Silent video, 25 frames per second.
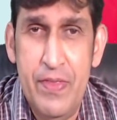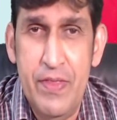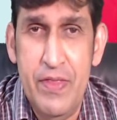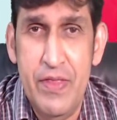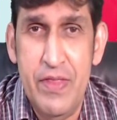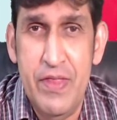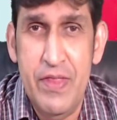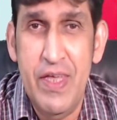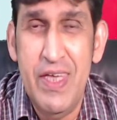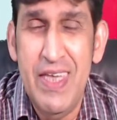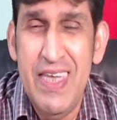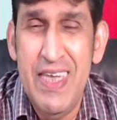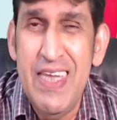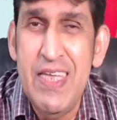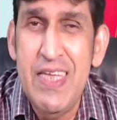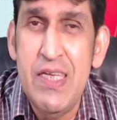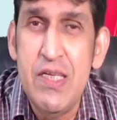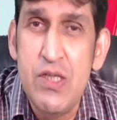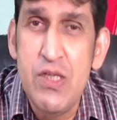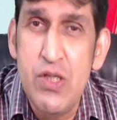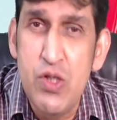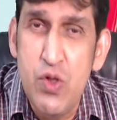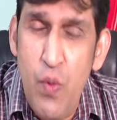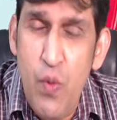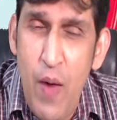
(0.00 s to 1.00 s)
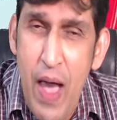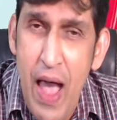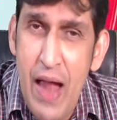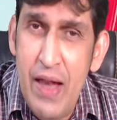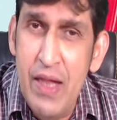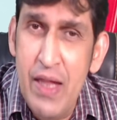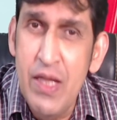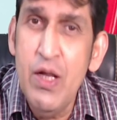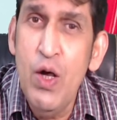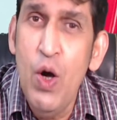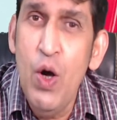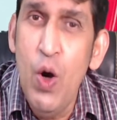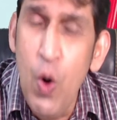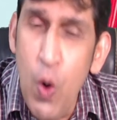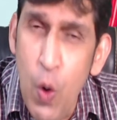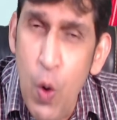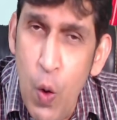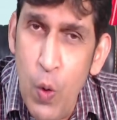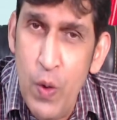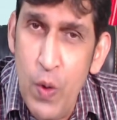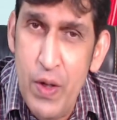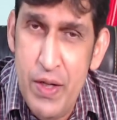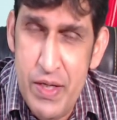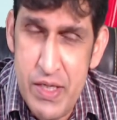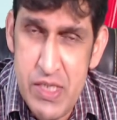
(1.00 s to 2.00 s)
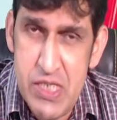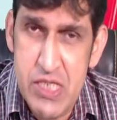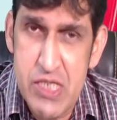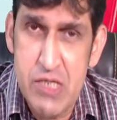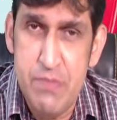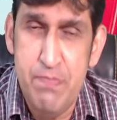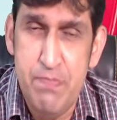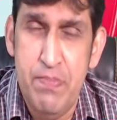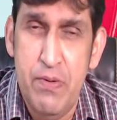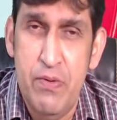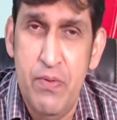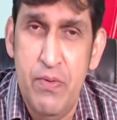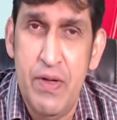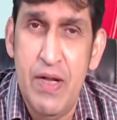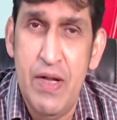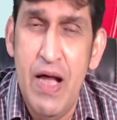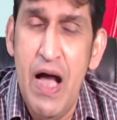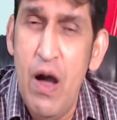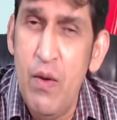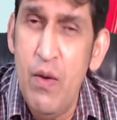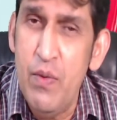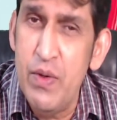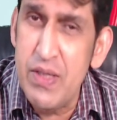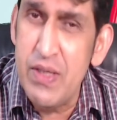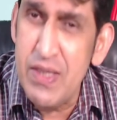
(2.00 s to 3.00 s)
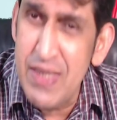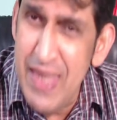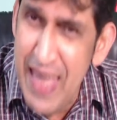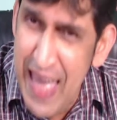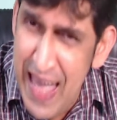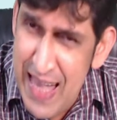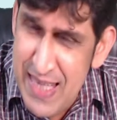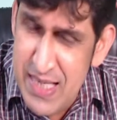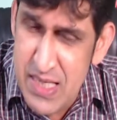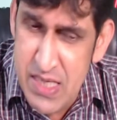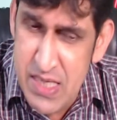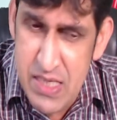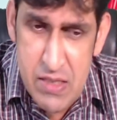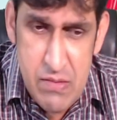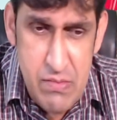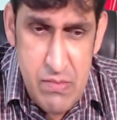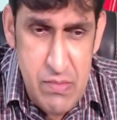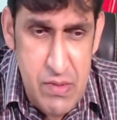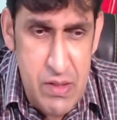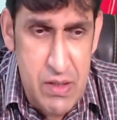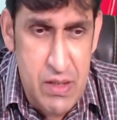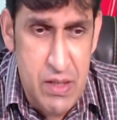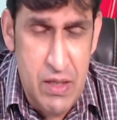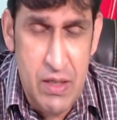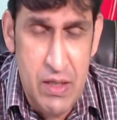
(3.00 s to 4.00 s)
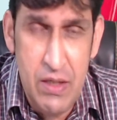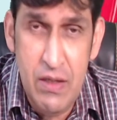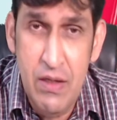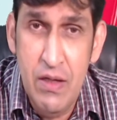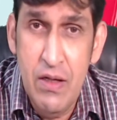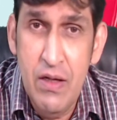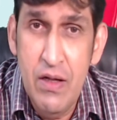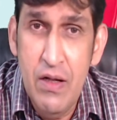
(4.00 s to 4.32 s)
the indwelling Holy Spirit, our testimony